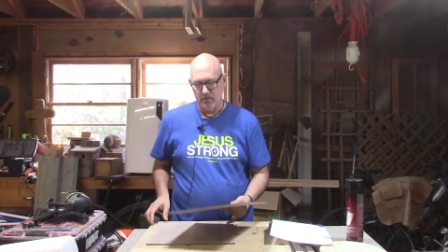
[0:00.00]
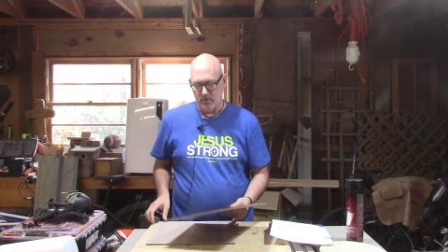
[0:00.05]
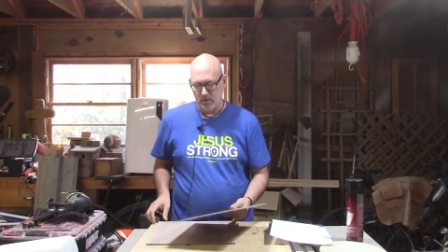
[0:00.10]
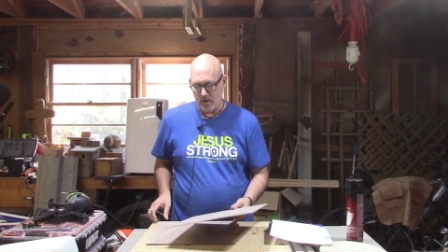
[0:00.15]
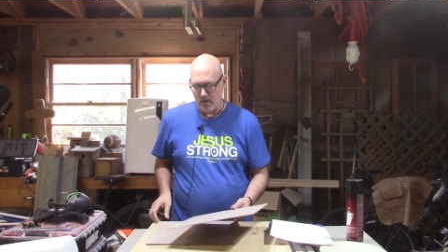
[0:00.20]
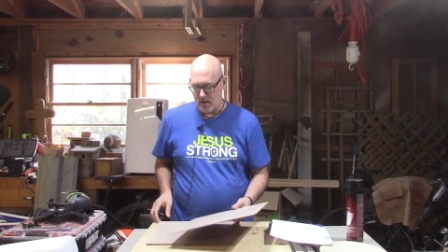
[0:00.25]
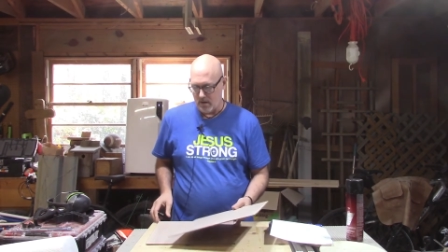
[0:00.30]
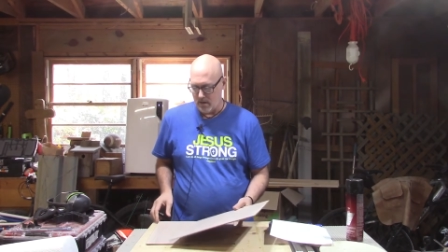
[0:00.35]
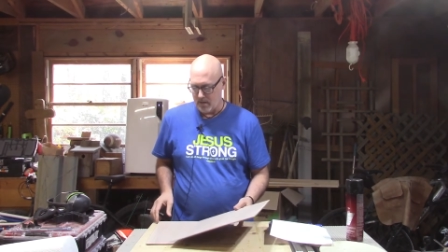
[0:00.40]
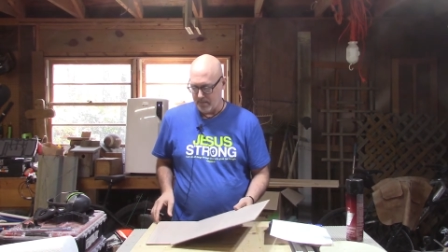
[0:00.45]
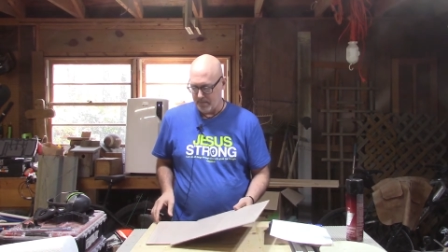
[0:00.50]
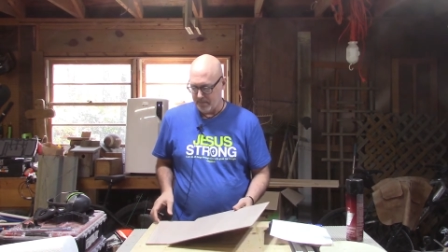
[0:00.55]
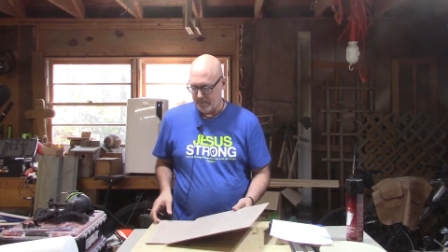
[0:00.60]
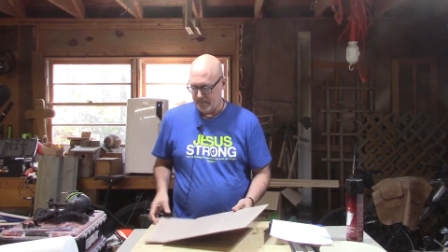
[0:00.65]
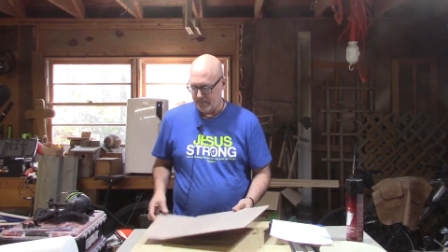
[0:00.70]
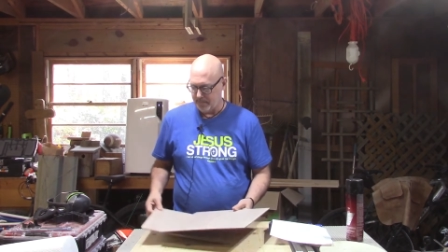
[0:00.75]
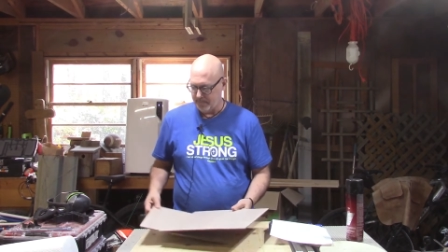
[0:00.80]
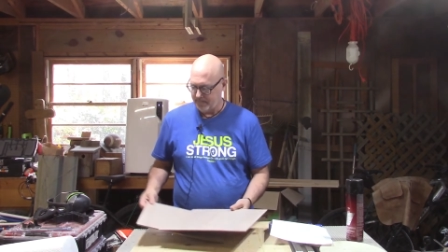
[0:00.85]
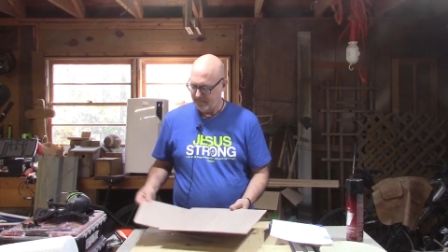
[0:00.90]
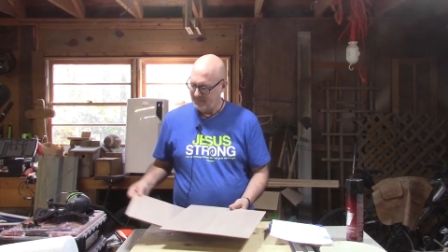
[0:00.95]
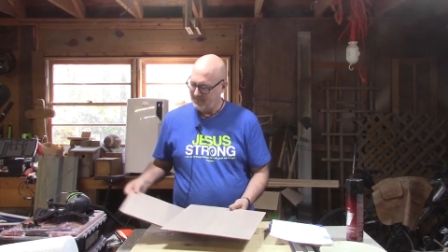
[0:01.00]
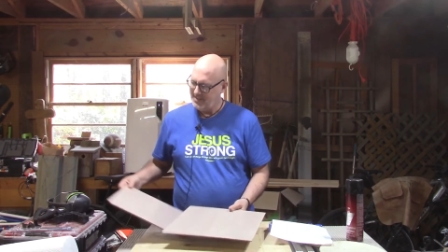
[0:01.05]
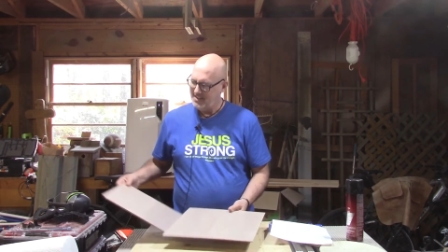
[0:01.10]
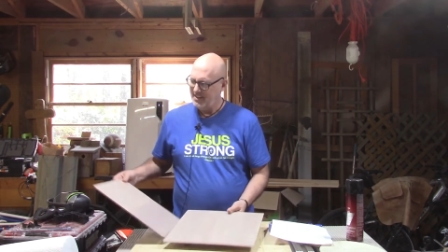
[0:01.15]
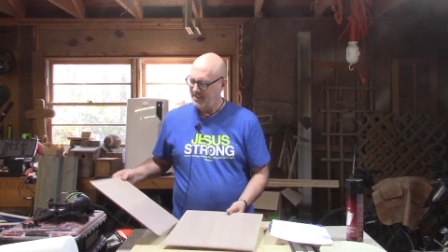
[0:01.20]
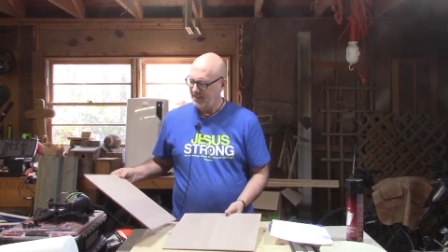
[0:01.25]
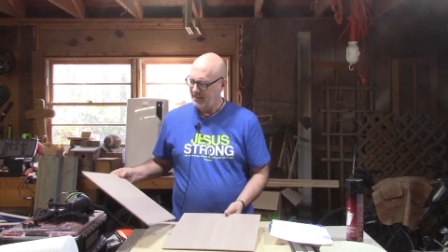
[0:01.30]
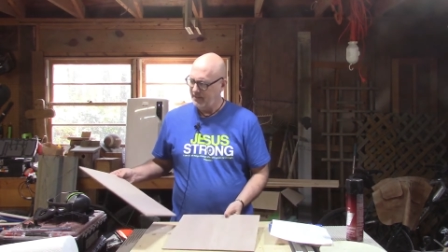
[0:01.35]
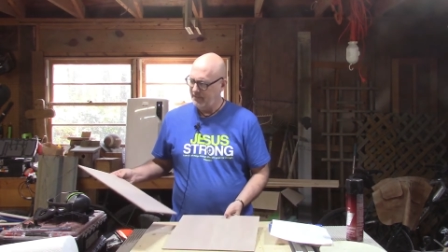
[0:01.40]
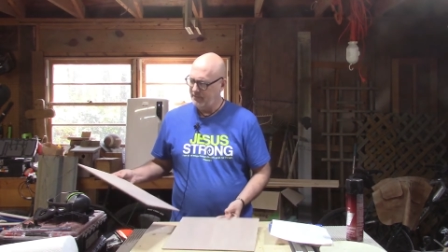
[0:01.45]
top,
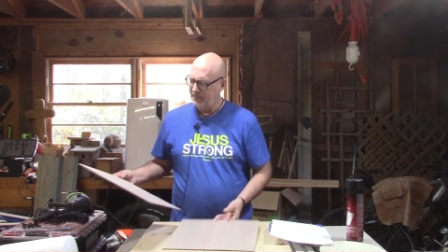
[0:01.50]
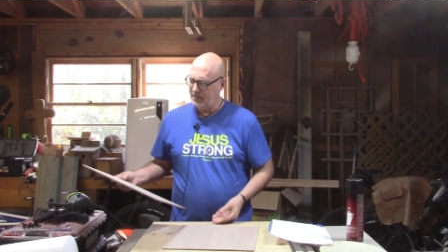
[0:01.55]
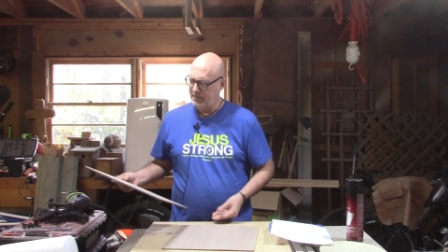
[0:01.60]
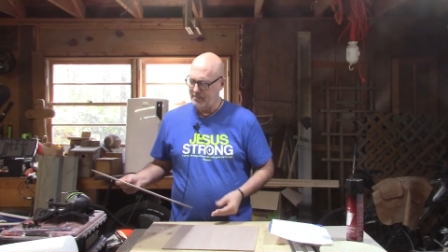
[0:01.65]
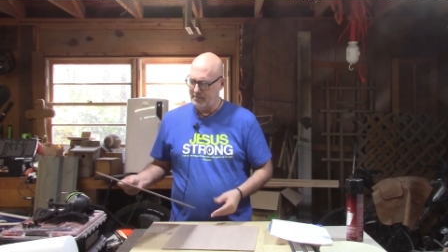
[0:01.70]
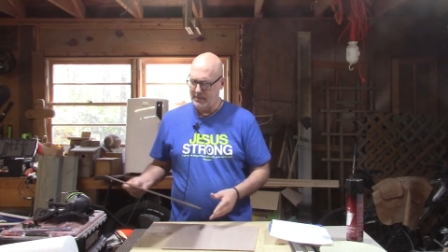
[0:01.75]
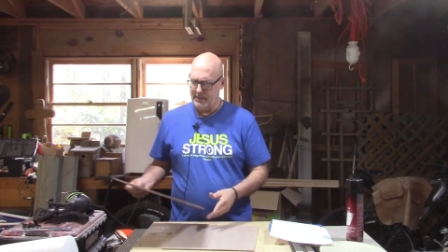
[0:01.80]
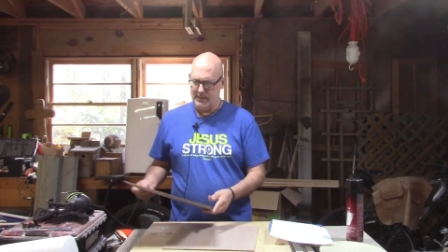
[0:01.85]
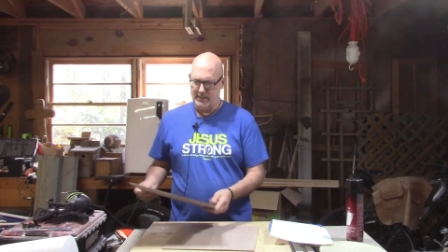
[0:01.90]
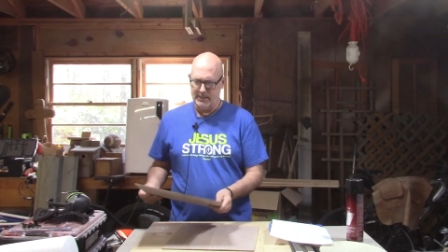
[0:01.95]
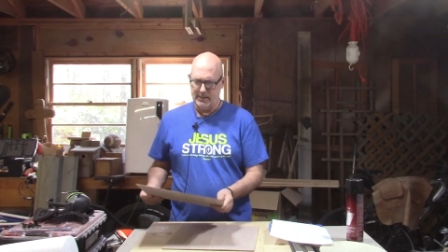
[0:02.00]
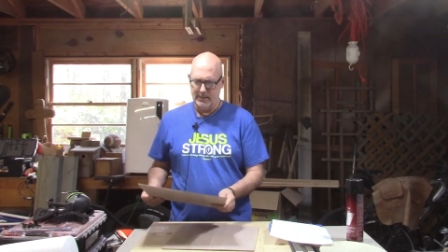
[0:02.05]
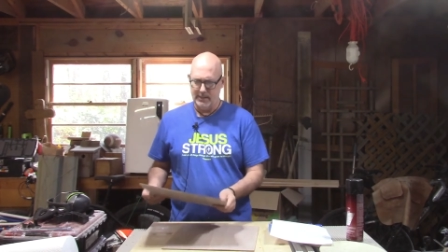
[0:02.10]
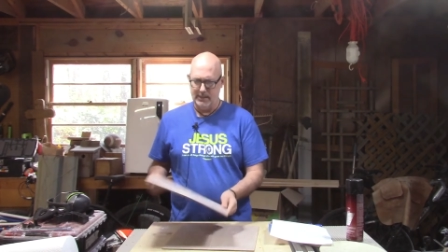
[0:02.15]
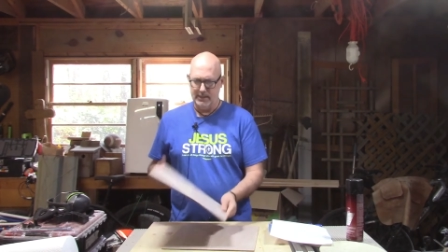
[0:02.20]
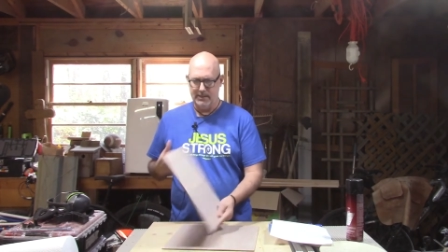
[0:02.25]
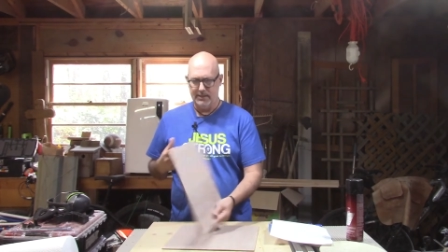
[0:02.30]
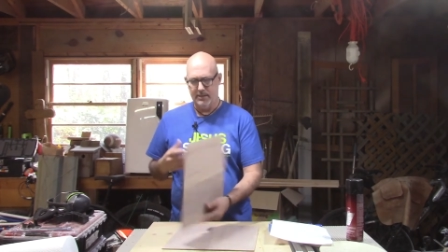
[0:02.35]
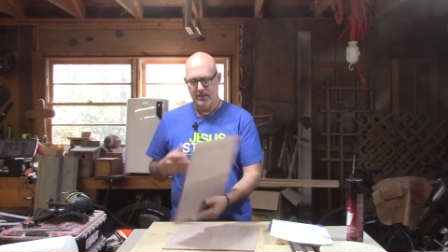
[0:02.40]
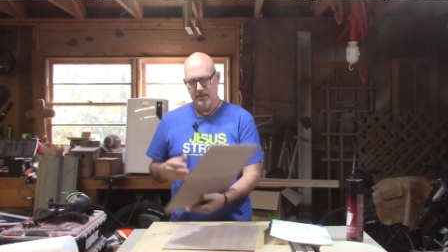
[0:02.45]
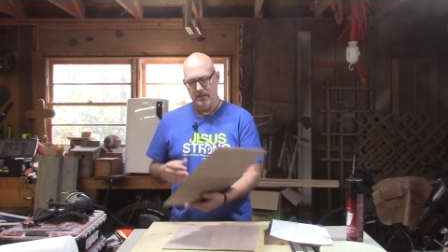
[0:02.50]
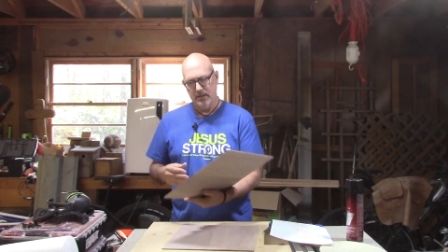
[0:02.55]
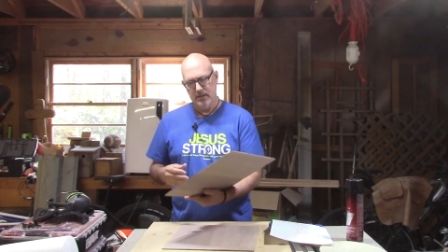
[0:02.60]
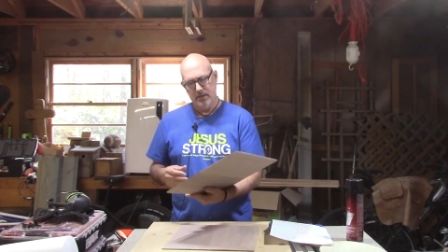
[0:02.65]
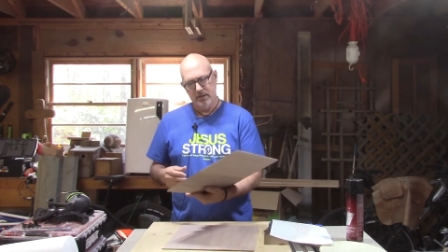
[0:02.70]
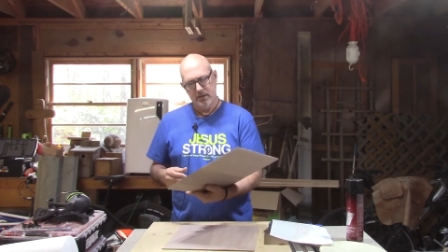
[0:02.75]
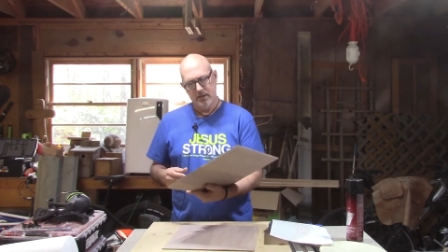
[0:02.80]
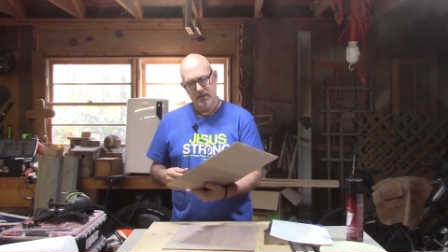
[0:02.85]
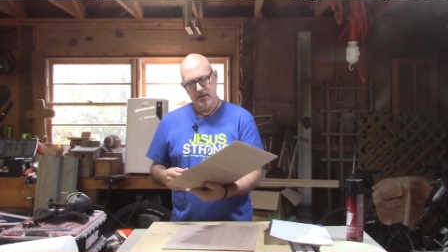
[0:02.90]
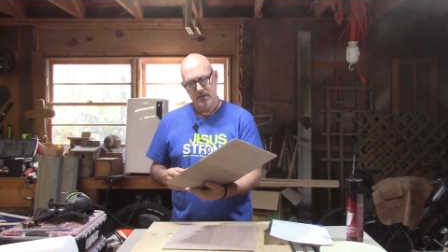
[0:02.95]
if that makes any
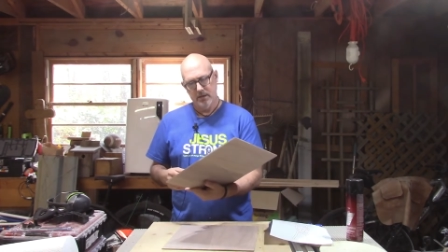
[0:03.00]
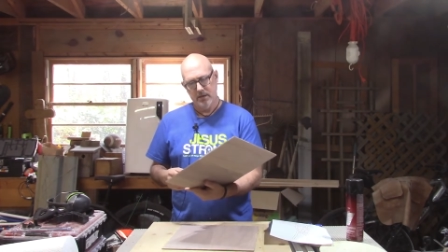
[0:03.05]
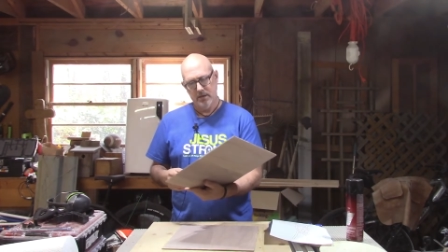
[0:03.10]
sense.